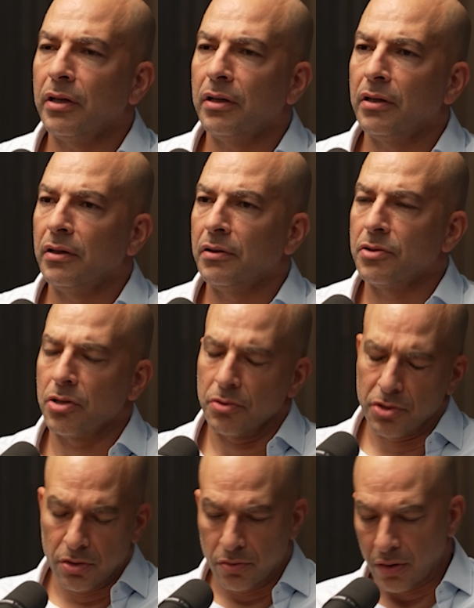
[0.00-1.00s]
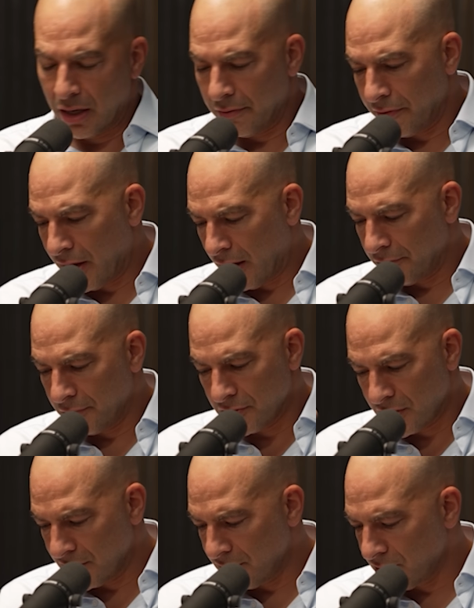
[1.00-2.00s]
the so so I've I've
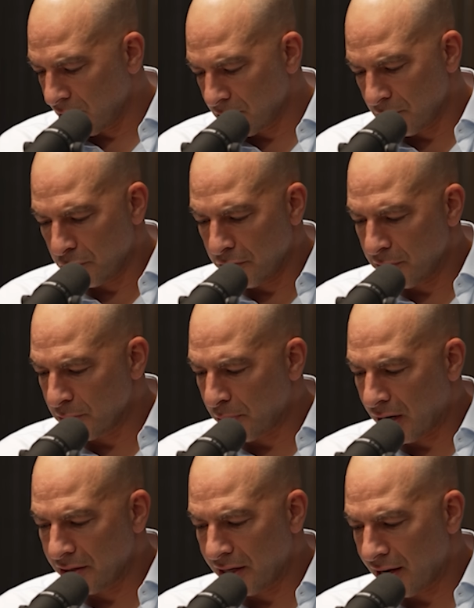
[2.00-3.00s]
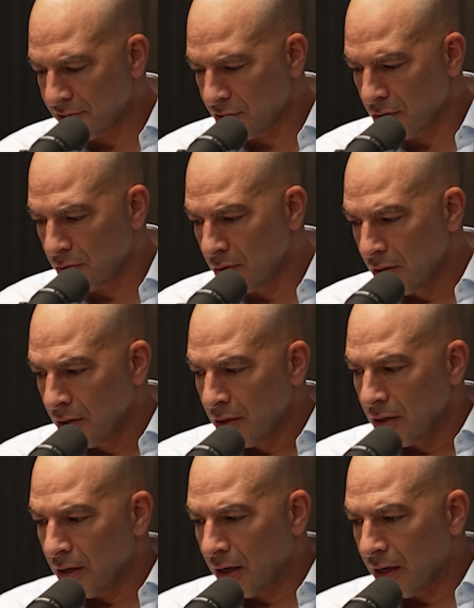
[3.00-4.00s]
discussed this on some yeah. previous podcasts. So yeah.
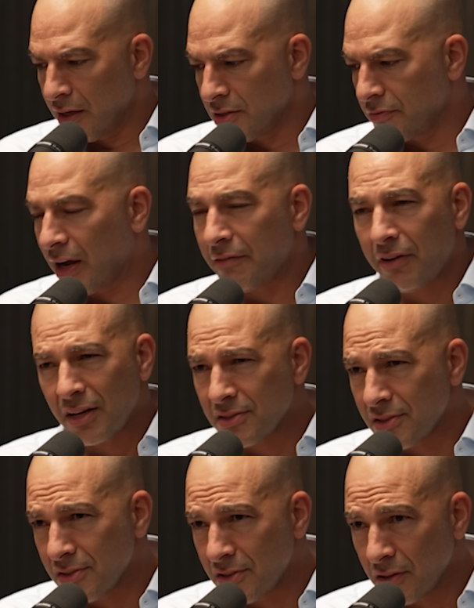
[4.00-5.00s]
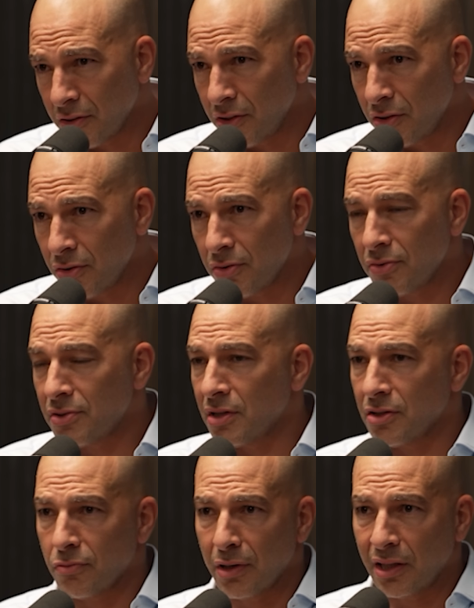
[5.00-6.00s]
Uh, is Vyvanse still used?
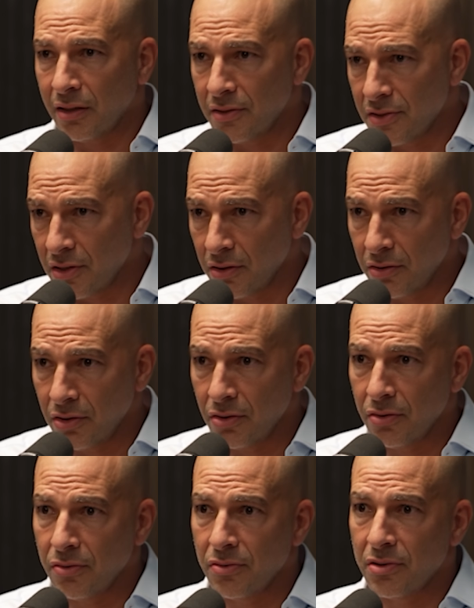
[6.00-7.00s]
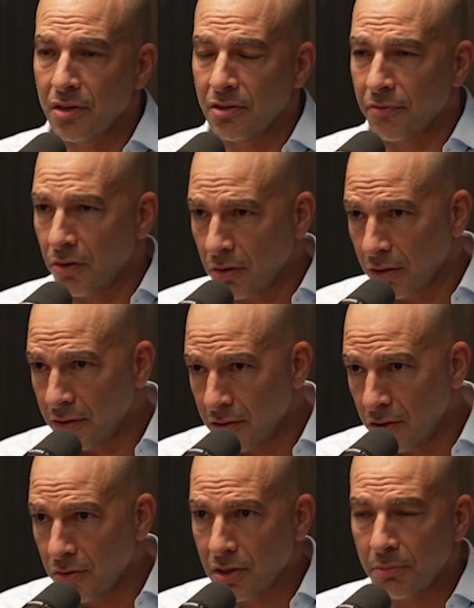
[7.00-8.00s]
Is Ritalin still used? Is
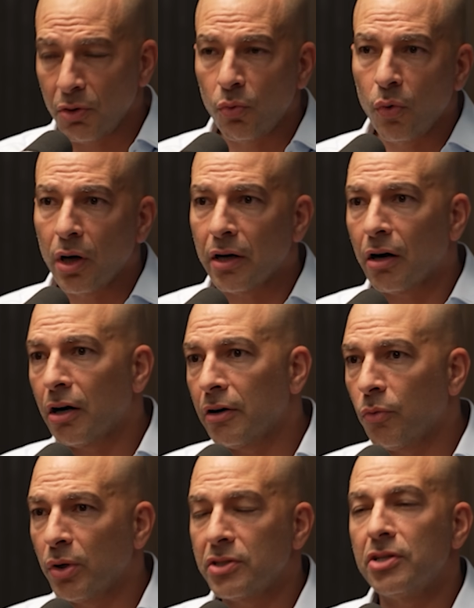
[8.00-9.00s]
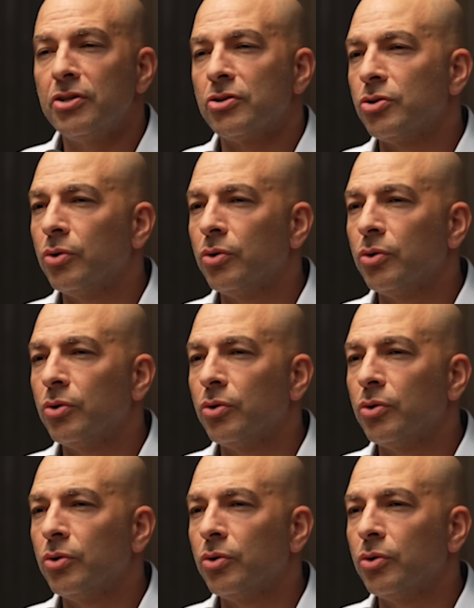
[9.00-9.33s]
Focalin used? I mean, what are what's in your